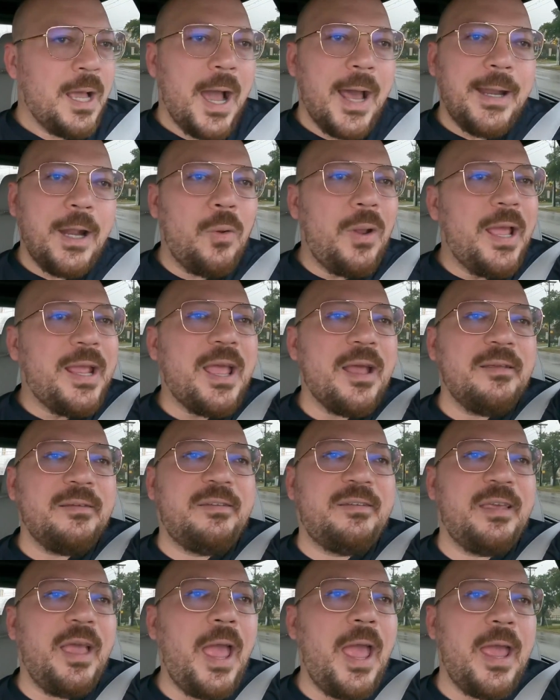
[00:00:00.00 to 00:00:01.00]
and all i can
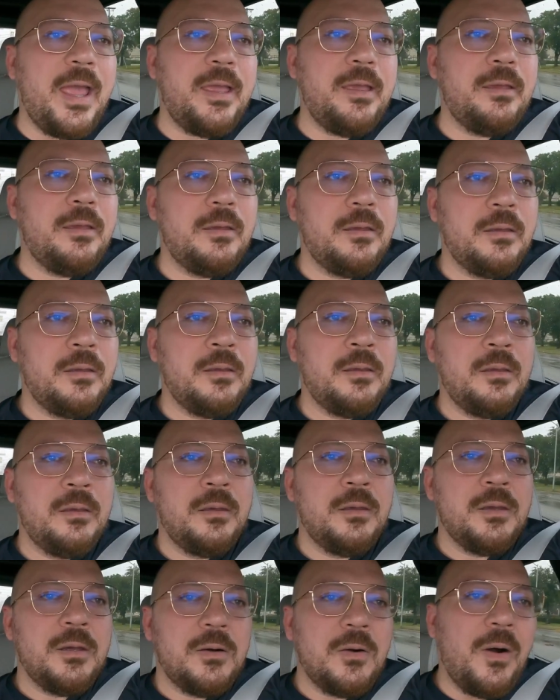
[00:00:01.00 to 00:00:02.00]
say
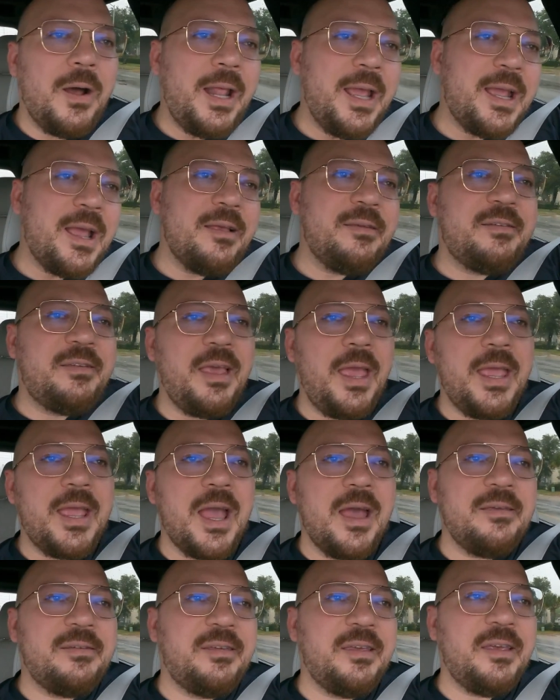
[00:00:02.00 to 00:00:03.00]
all i can say
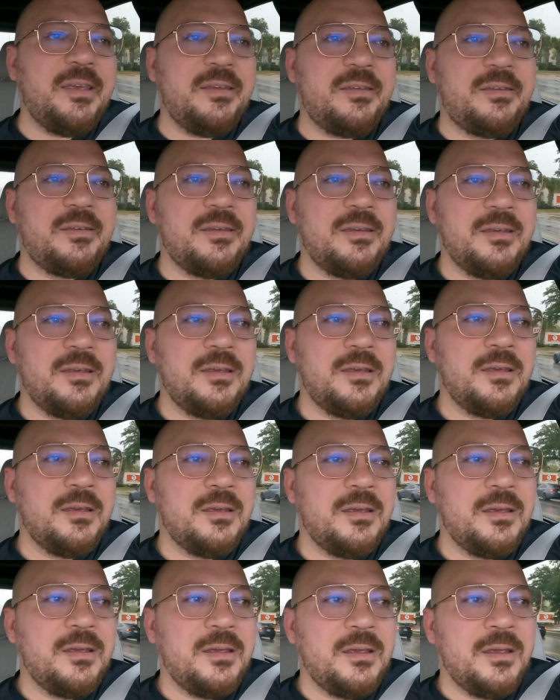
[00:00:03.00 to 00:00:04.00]
guys is
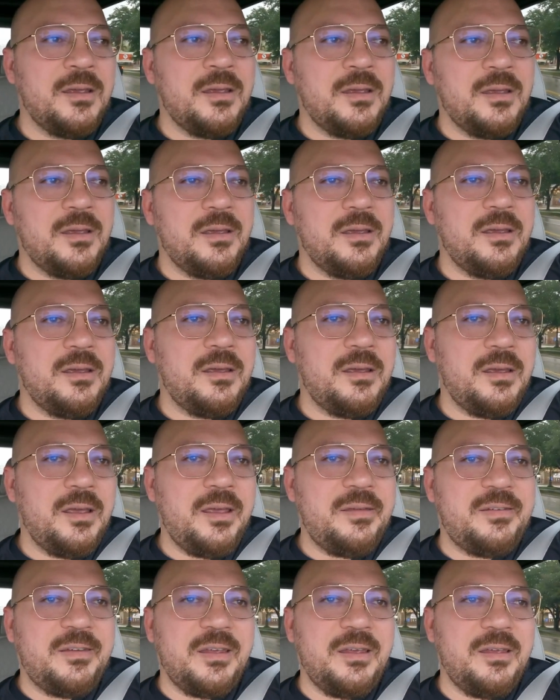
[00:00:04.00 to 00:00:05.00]

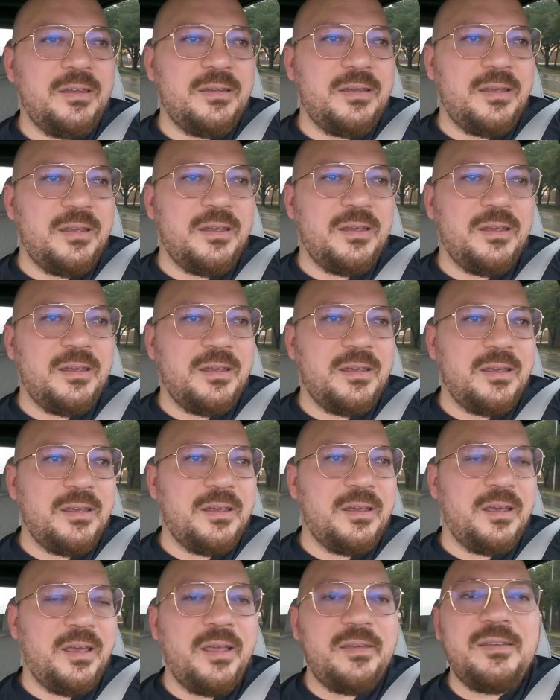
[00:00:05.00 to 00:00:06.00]
it's
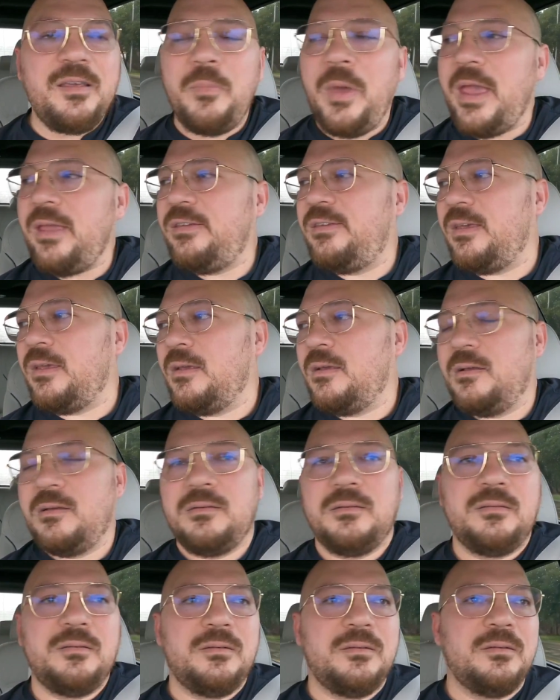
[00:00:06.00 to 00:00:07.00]
it's amazing
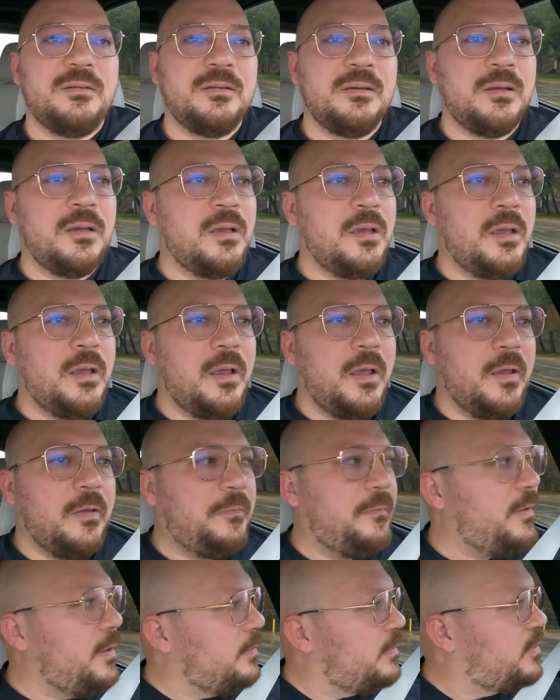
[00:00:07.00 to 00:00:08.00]
it
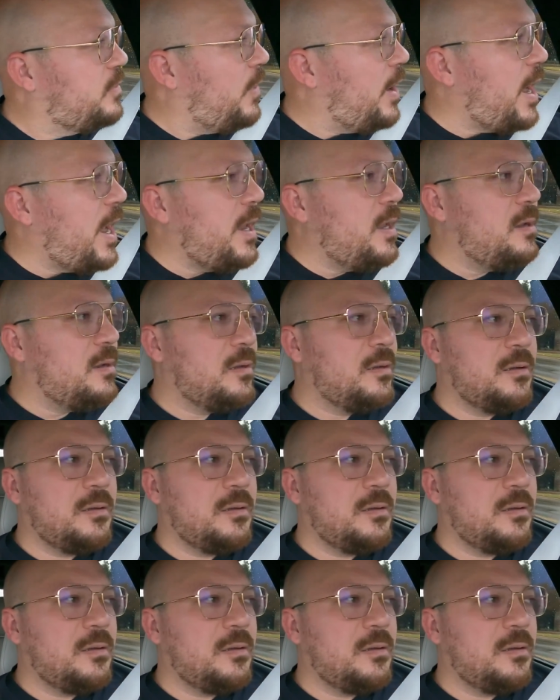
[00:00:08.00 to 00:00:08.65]
feels great